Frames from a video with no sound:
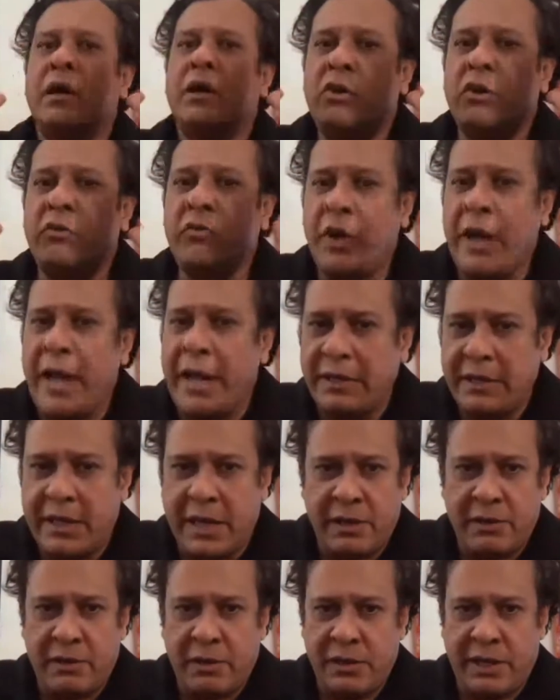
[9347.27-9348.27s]
You have your
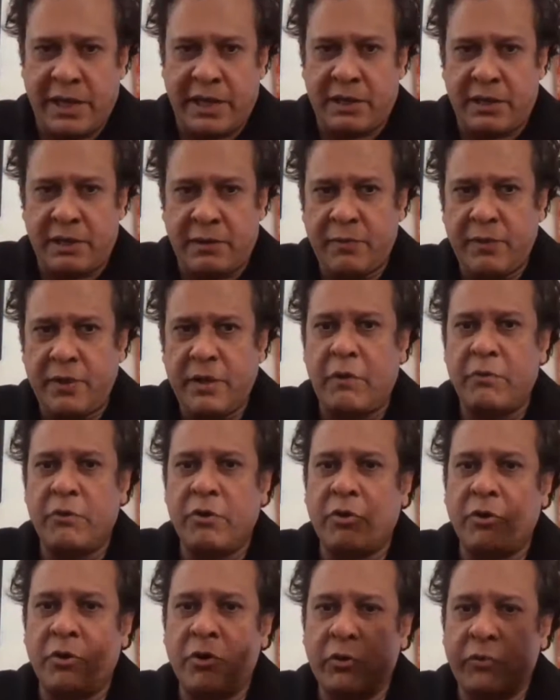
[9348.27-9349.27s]
8K data. Now
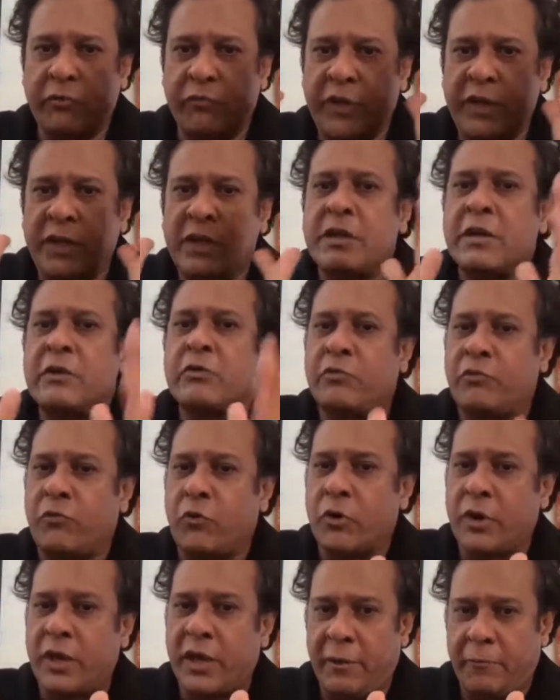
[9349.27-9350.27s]
you're going to feed it into
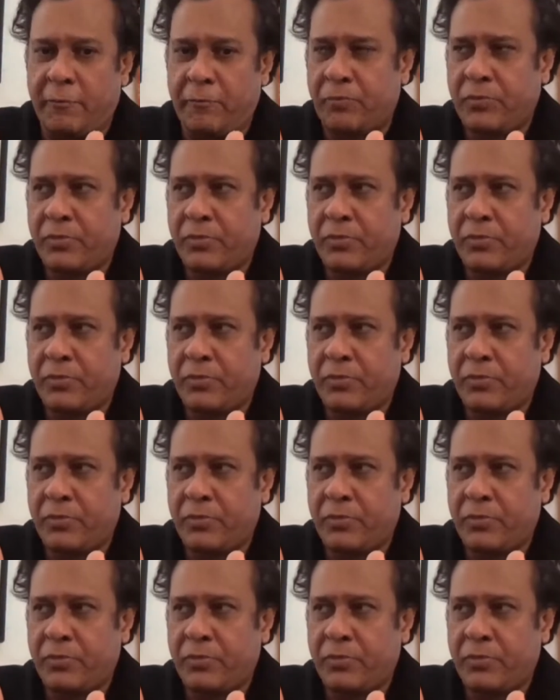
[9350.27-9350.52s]
4K.